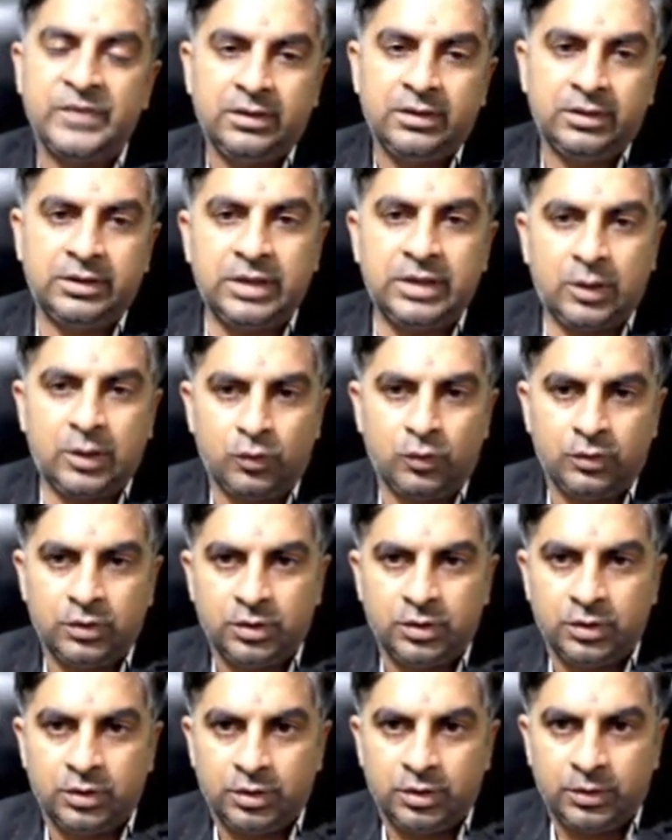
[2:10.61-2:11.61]
Now
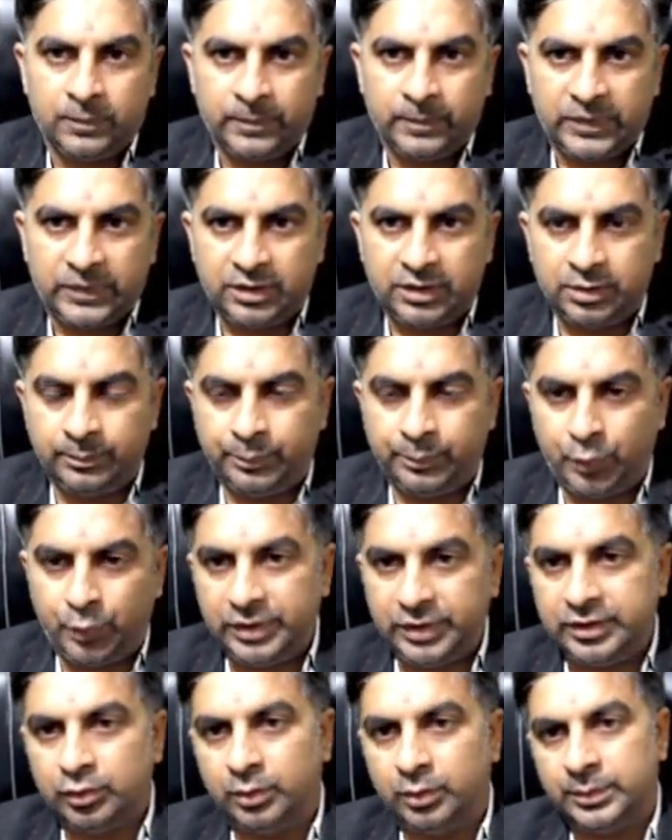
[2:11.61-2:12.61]
in
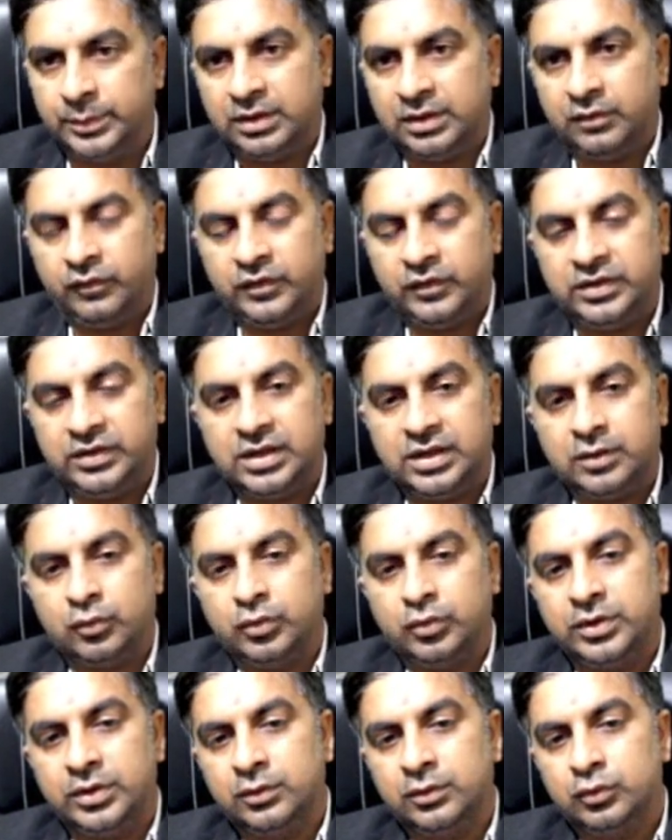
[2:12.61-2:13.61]
polynomial we are
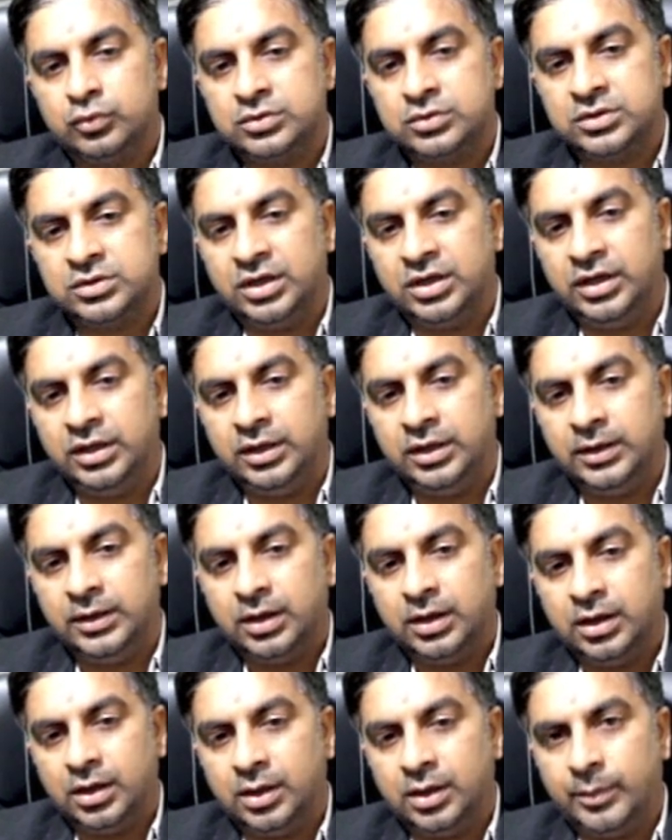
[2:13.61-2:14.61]
going to study
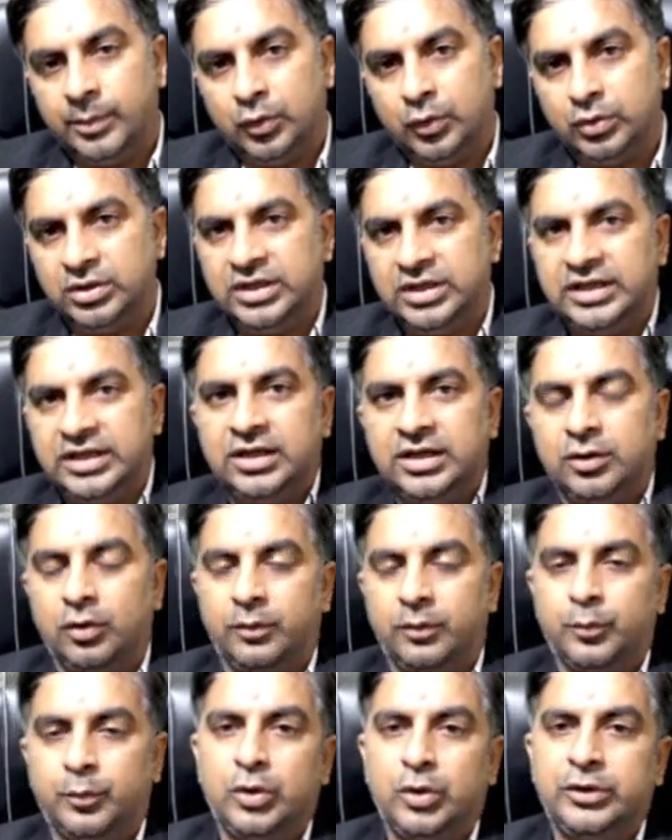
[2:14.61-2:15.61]
about degree
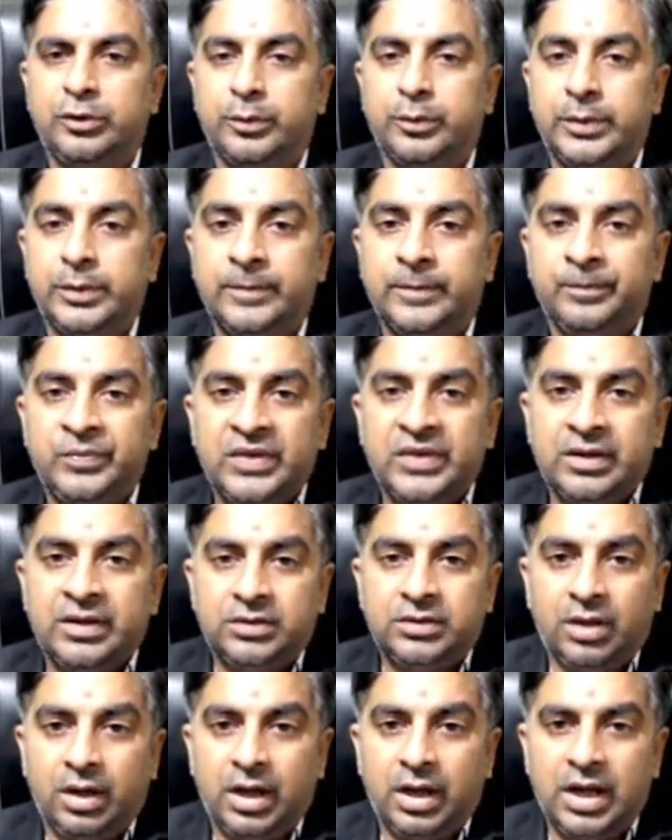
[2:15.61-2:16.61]
of polynomial,
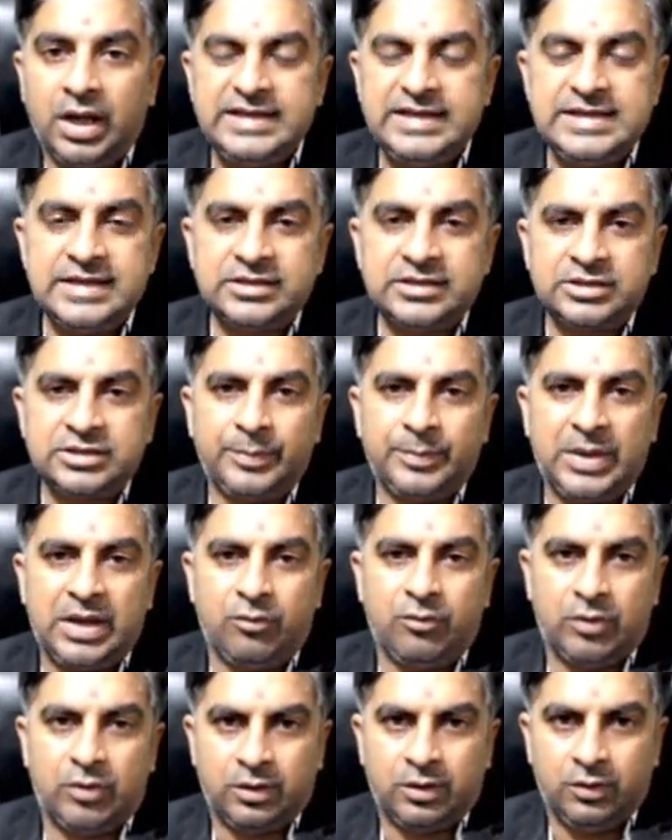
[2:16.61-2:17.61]
the highest
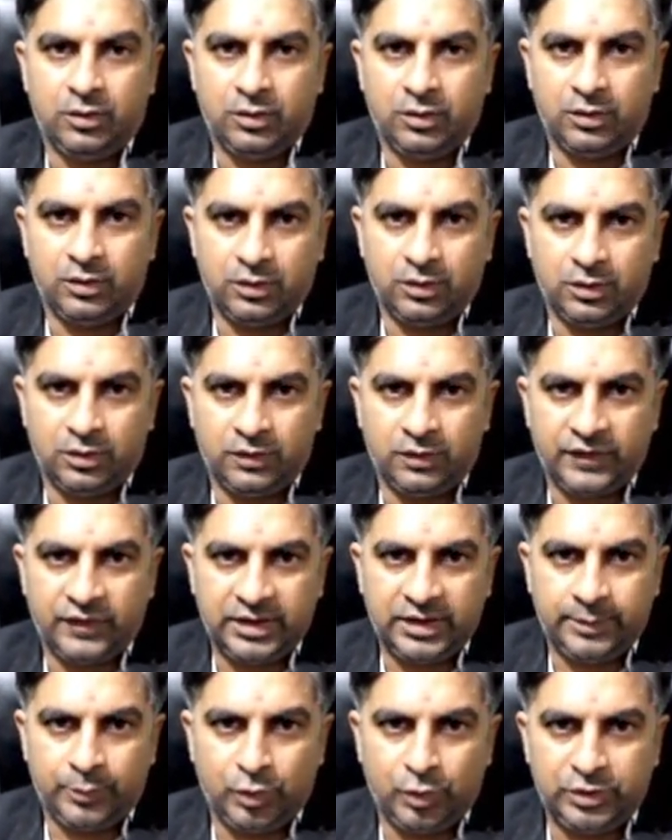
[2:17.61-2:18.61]
power of
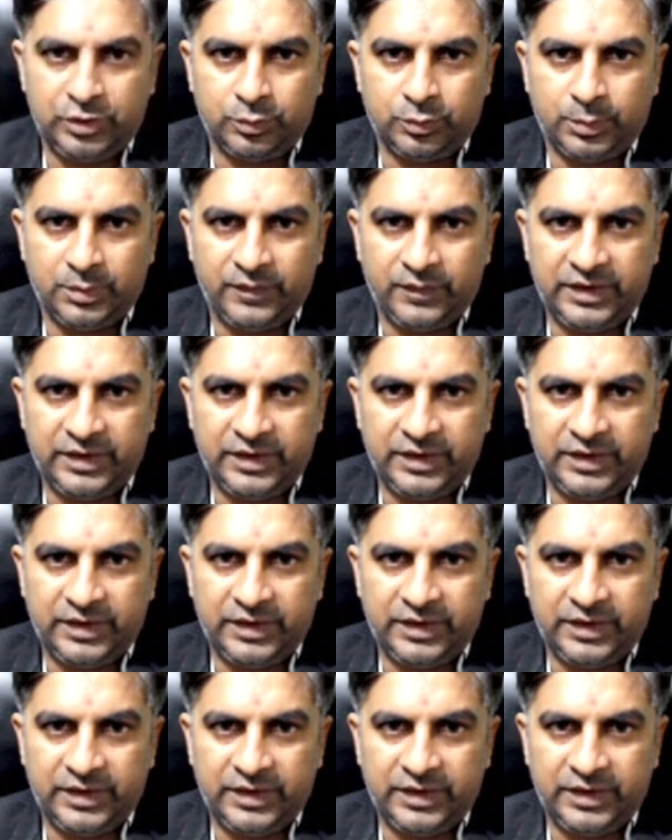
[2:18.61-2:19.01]
any polynomial.